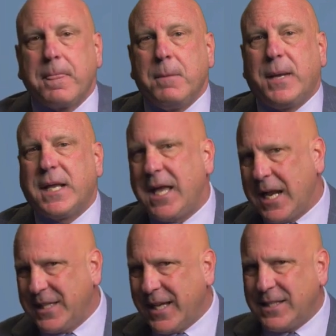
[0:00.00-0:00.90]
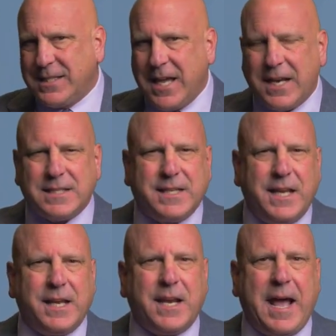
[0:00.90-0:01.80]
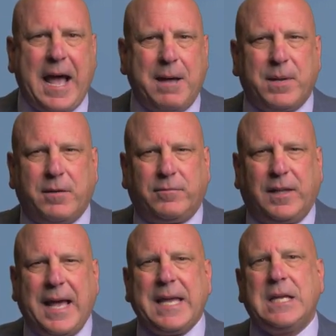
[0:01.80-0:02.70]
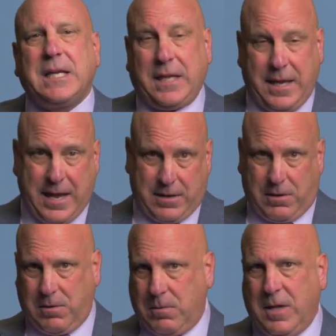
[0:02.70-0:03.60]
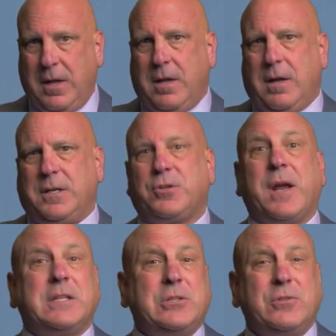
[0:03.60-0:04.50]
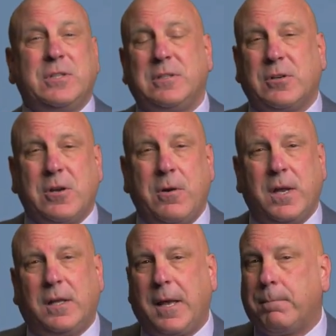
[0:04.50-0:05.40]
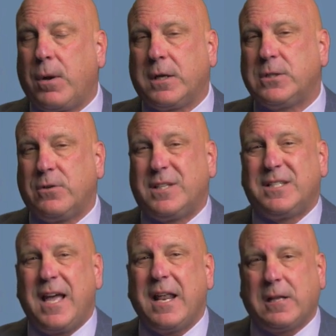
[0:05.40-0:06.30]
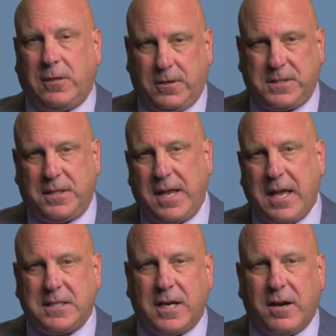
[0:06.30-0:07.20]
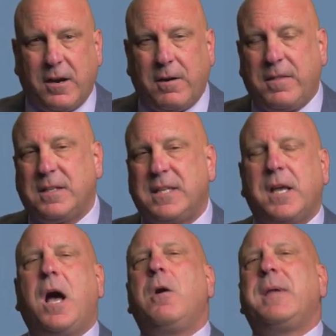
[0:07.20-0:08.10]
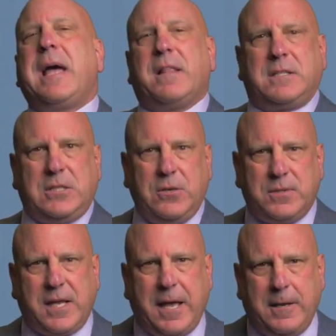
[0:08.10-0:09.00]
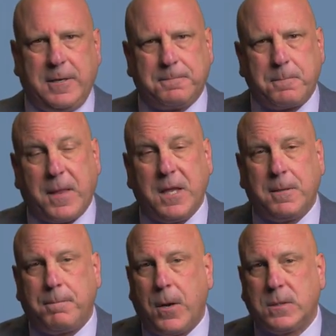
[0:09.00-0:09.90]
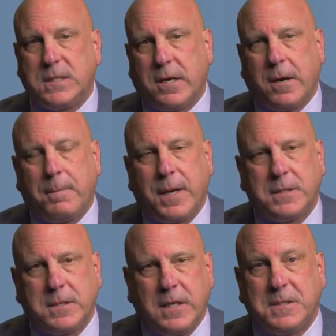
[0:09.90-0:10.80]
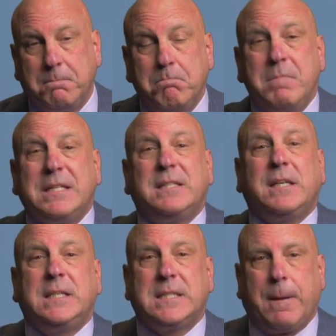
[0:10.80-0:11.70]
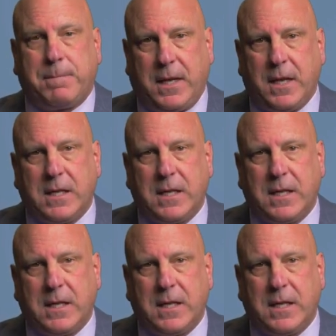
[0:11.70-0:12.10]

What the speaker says: But again, I think it's dentists getting in a habit of liking how a translucent zirconia like Bruxer aesthetic looks in the anterior and then saying, oh yeah, let's use that in the posterior, but it's missing something.